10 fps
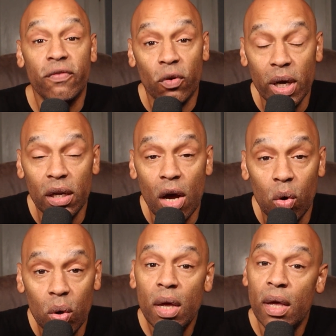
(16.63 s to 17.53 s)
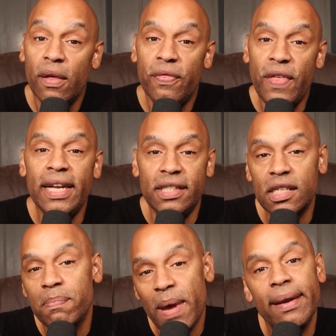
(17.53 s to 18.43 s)
For real though, they
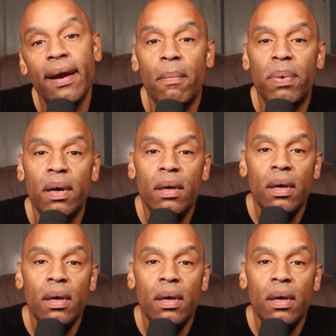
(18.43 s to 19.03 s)
just made up